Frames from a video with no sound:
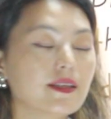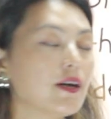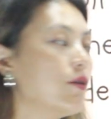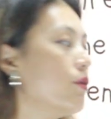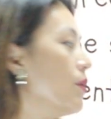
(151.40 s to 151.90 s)

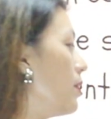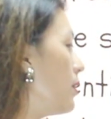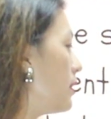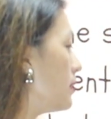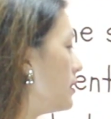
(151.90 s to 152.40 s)
Now,
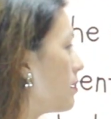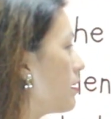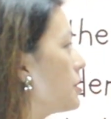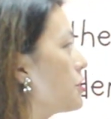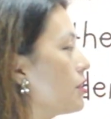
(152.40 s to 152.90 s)

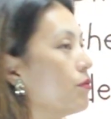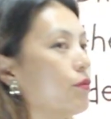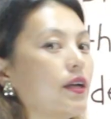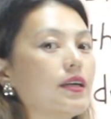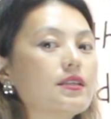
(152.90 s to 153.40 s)
narration,
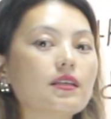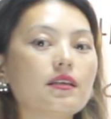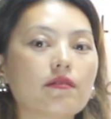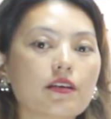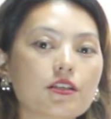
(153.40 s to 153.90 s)
when I say
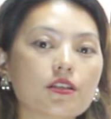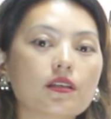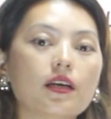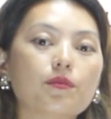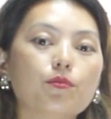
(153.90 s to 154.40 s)

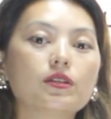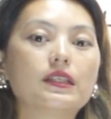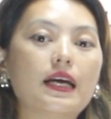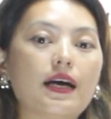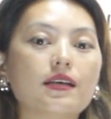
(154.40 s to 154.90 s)
narration, it
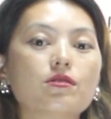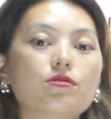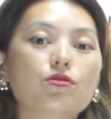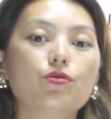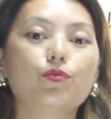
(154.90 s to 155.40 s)
mostly has
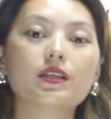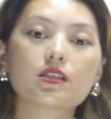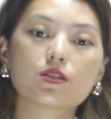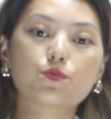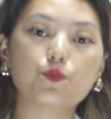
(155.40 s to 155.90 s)
to do
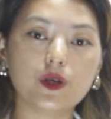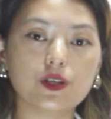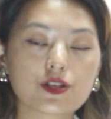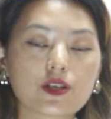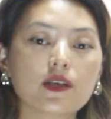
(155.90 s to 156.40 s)
with
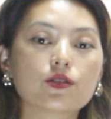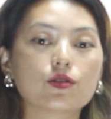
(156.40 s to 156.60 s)
speech.